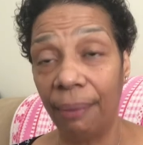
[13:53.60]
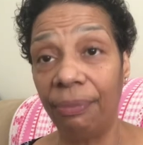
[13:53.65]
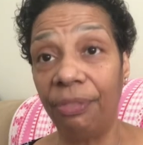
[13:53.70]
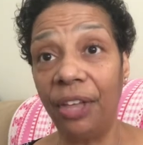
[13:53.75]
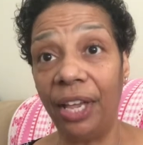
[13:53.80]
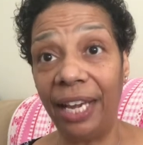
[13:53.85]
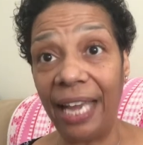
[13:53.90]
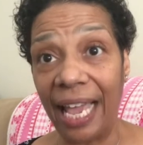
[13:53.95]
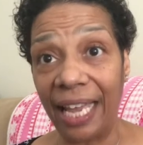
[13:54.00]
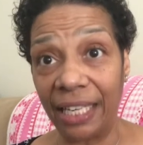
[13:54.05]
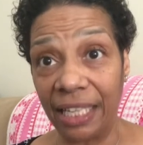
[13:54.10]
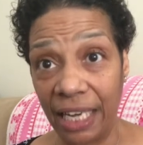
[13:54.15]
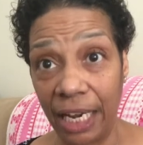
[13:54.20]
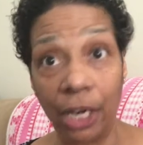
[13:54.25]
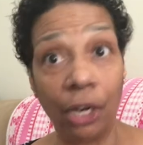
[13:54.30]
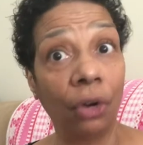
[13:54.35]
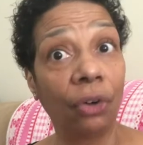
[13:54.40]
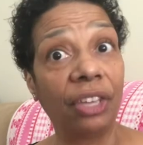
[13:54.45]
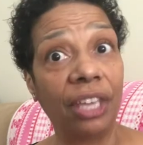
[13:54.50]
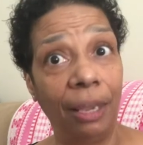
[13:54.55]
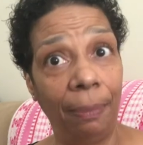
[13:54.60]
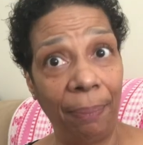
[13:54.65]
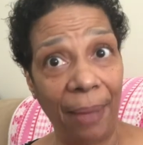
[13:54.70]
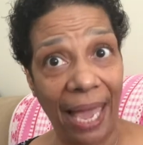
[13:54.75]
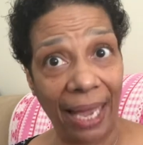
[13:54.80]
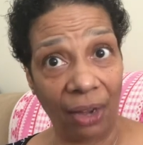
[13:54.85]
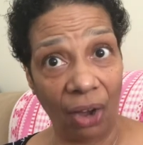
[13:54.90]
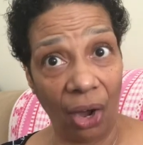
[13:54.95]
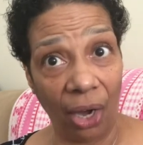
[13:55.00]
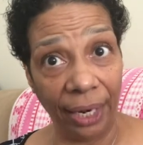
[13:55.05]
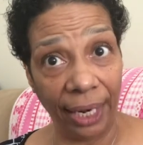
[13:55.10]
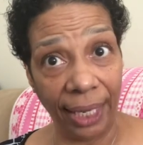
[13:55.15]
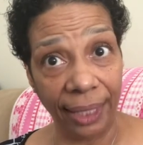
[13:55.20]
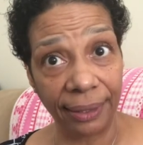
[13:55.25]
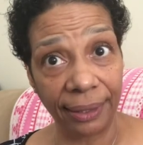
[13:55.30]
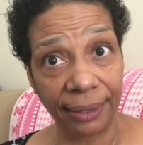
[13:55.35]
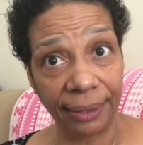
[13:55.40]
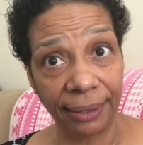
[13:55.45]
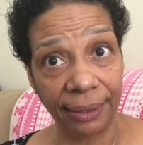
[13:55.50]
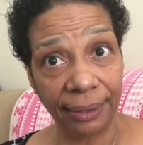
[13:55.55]
then at dinner, get back on
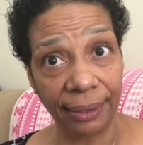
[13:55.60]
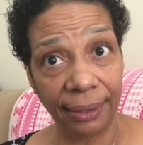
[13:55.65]
it.